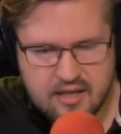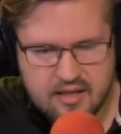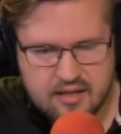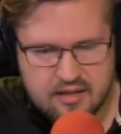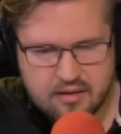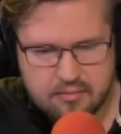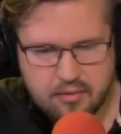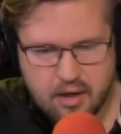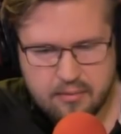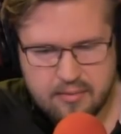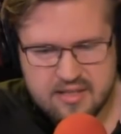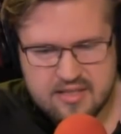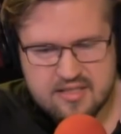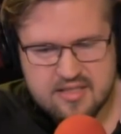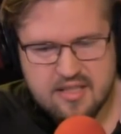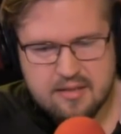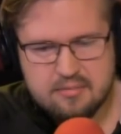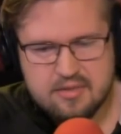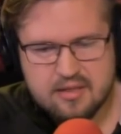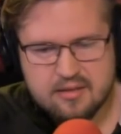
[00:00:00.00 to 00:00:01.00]
The moment
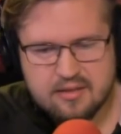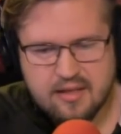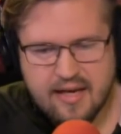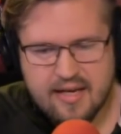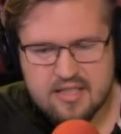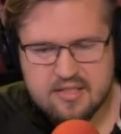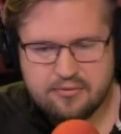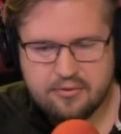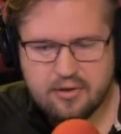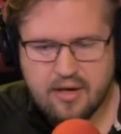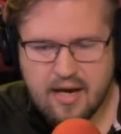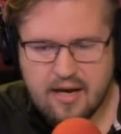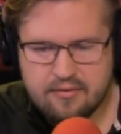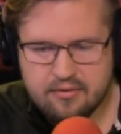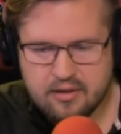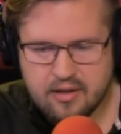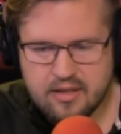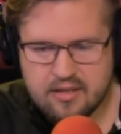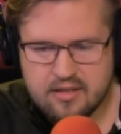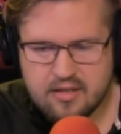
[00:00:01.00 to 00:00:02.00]
seemed to last
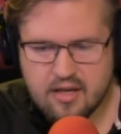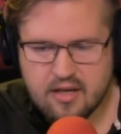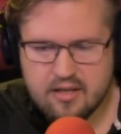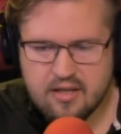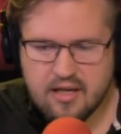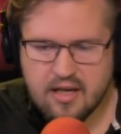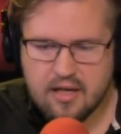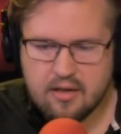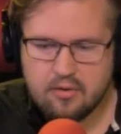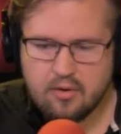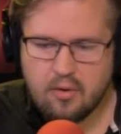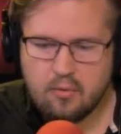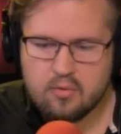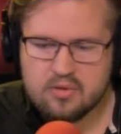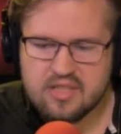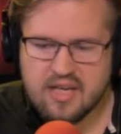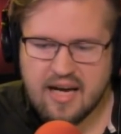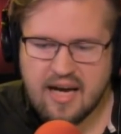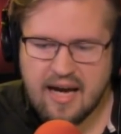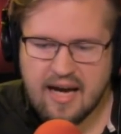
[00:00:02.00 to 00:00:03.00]
forever, and Xian
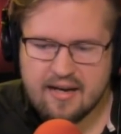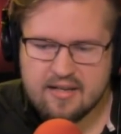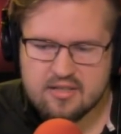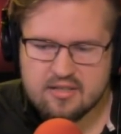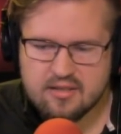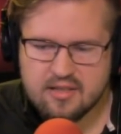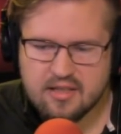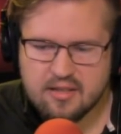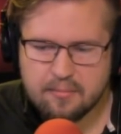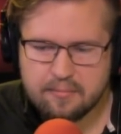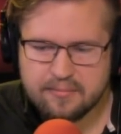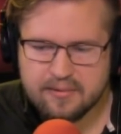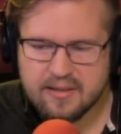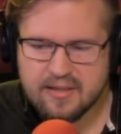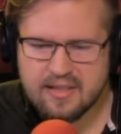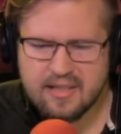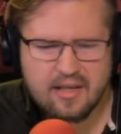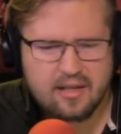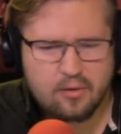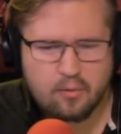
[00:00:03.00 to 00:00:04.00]
was actually
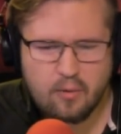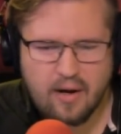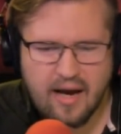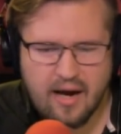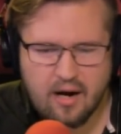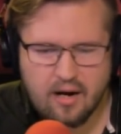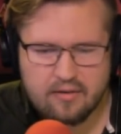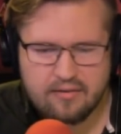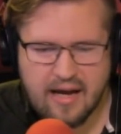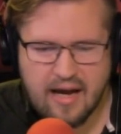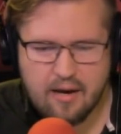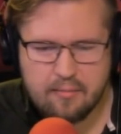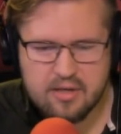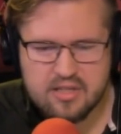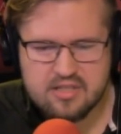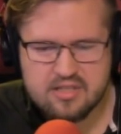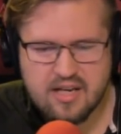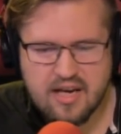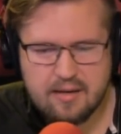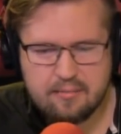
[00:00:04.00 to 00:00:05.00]
completely unaware of how
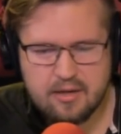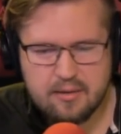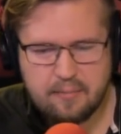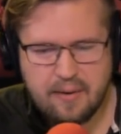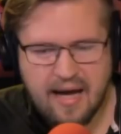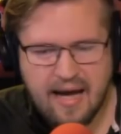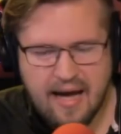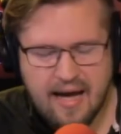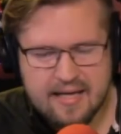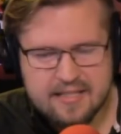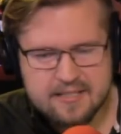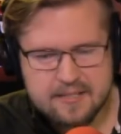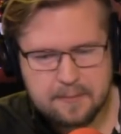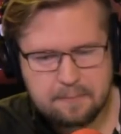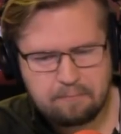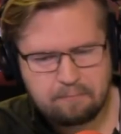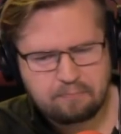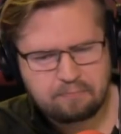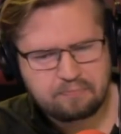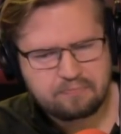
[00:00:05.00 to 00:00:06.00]
much time had passed.
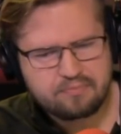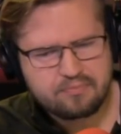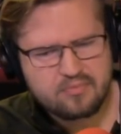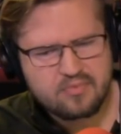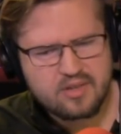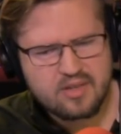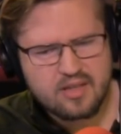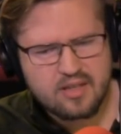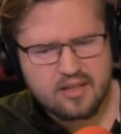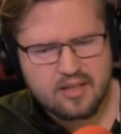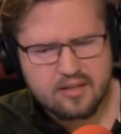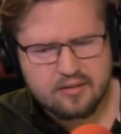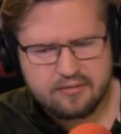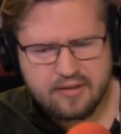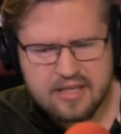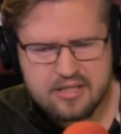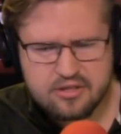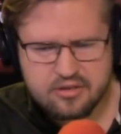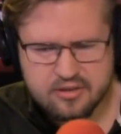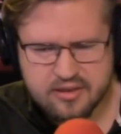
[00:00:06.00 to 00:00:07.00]

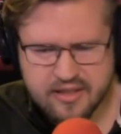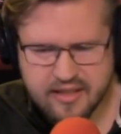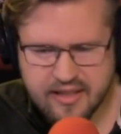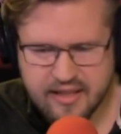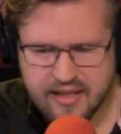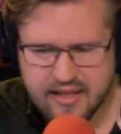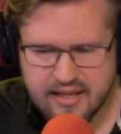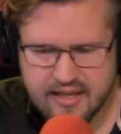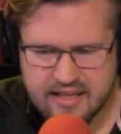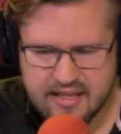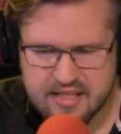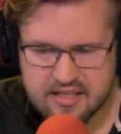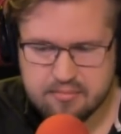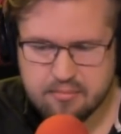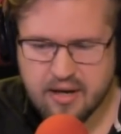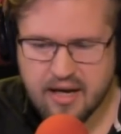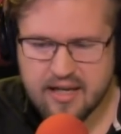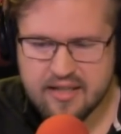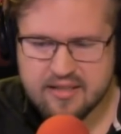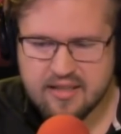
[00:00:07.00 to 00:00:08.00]
Eventually, his
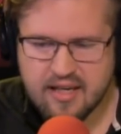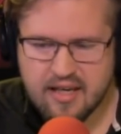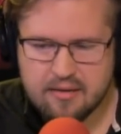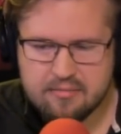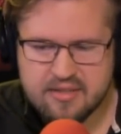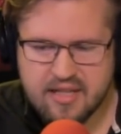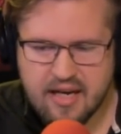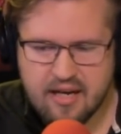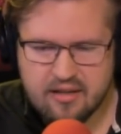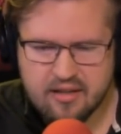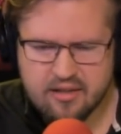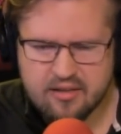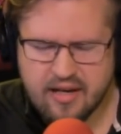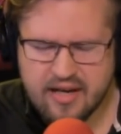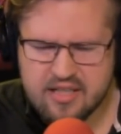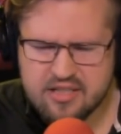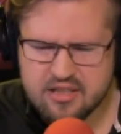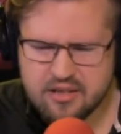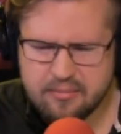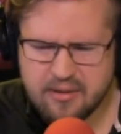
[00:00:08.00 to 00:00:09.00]
mind calmed down and
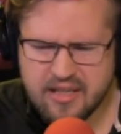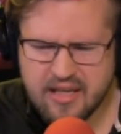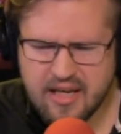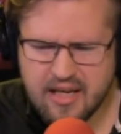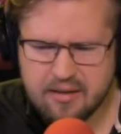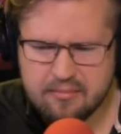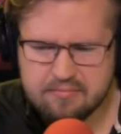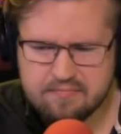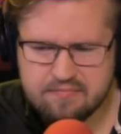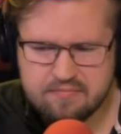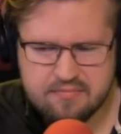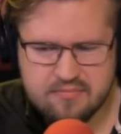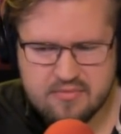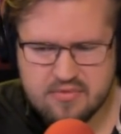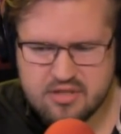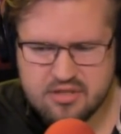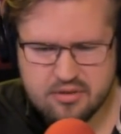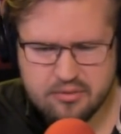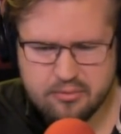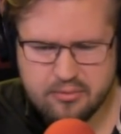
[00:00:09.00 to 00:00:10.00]
gradually became
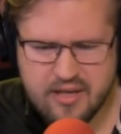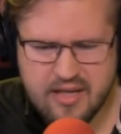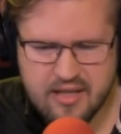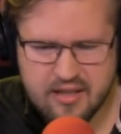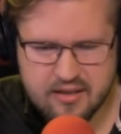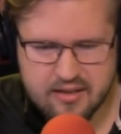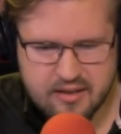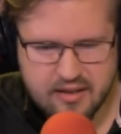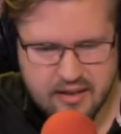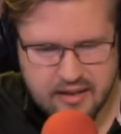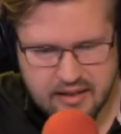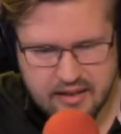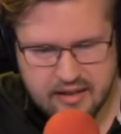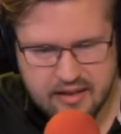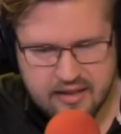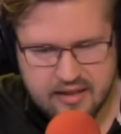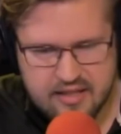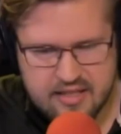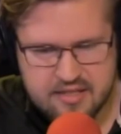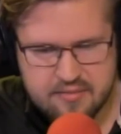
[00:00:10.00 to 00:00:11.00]
serene.
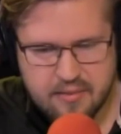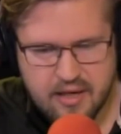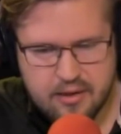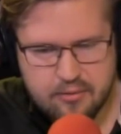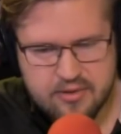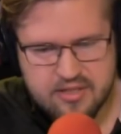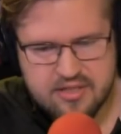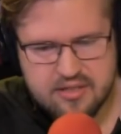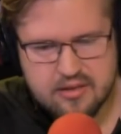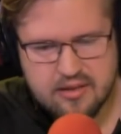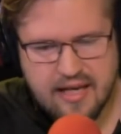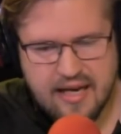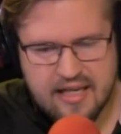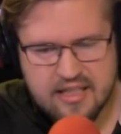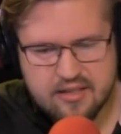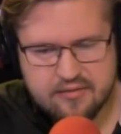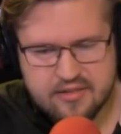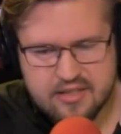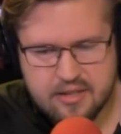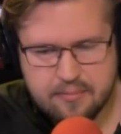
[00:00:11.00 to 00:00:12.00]
His mind was still
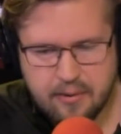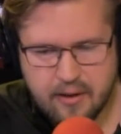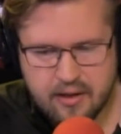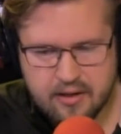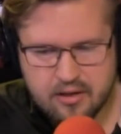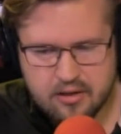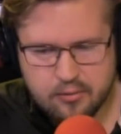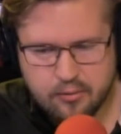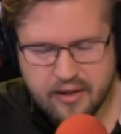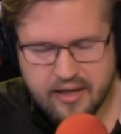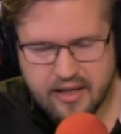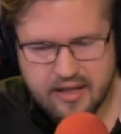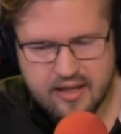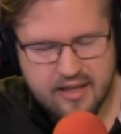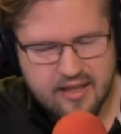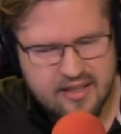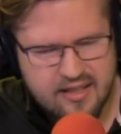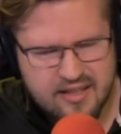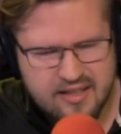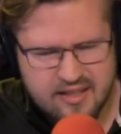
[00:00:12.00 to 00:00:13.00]
active as he pondered away.
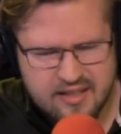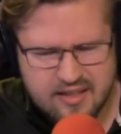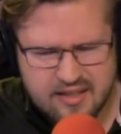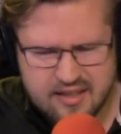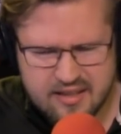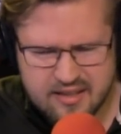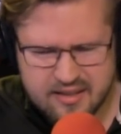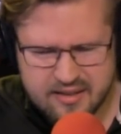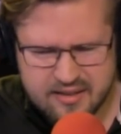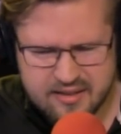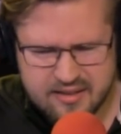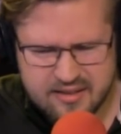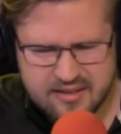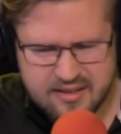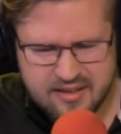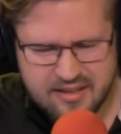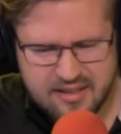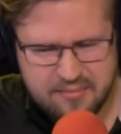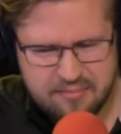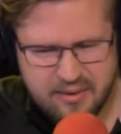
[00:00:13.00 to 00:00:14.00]

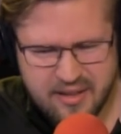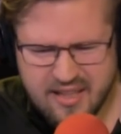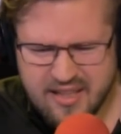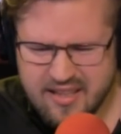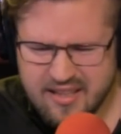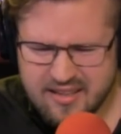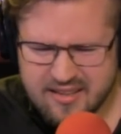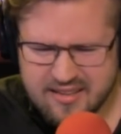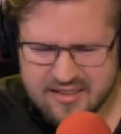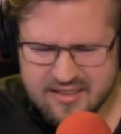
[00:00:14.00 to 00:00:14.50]
Could it be?